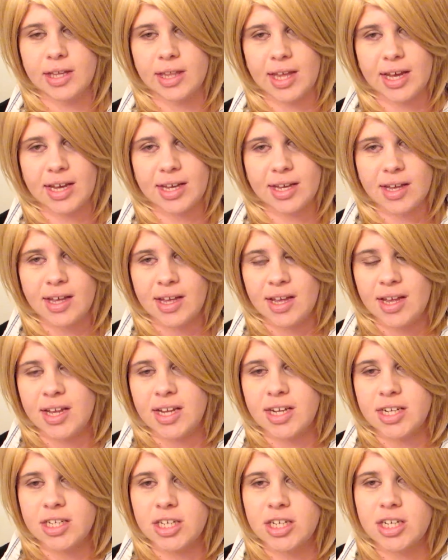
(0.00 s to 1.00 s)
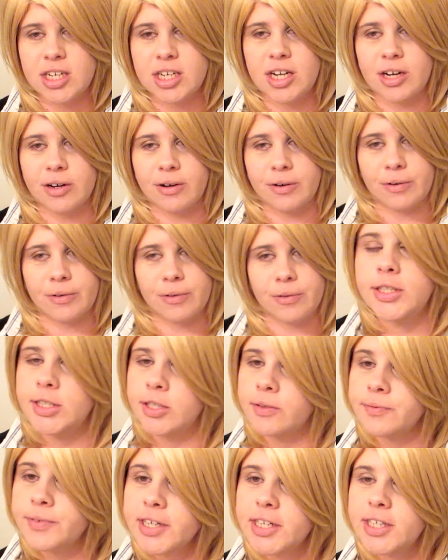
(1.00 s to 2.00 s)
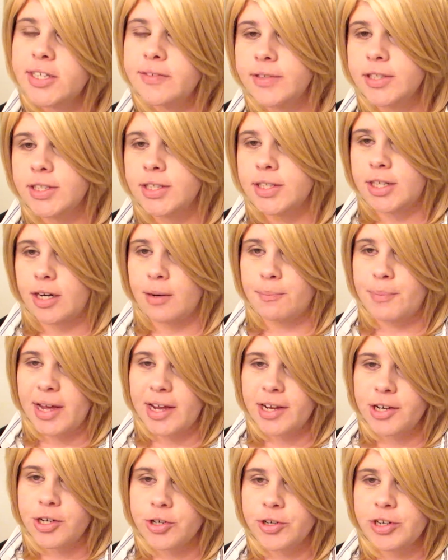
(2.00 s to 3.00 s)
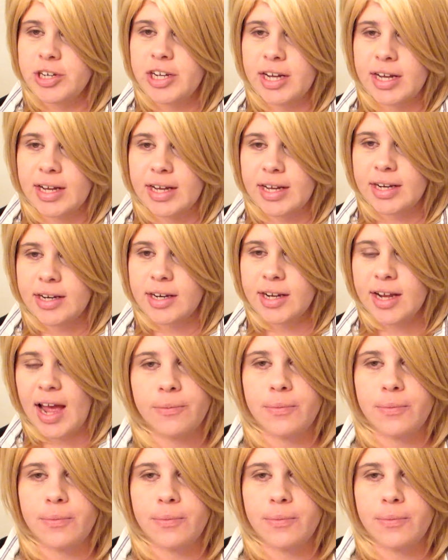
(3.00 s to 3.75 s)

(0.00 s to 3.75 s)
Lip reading: like to know. Don't forget to visit our Patreon.